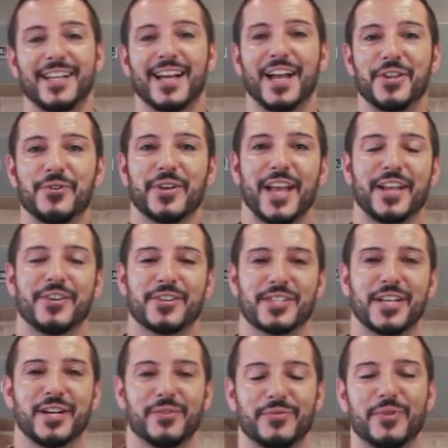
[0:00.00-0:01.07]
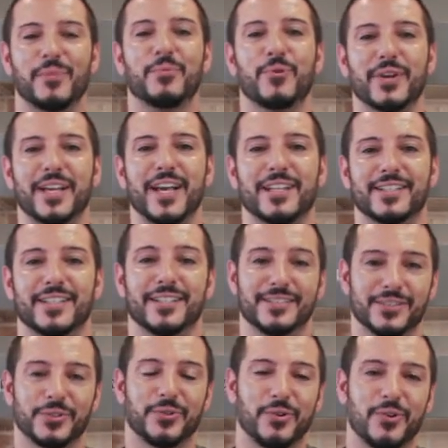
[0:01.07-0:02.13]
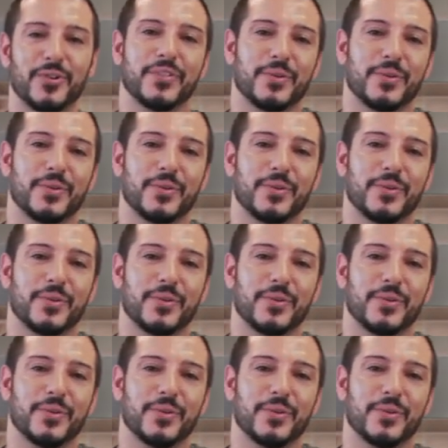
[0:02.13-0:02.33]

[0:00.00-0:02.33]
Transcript: and you get yourself a porchetta, or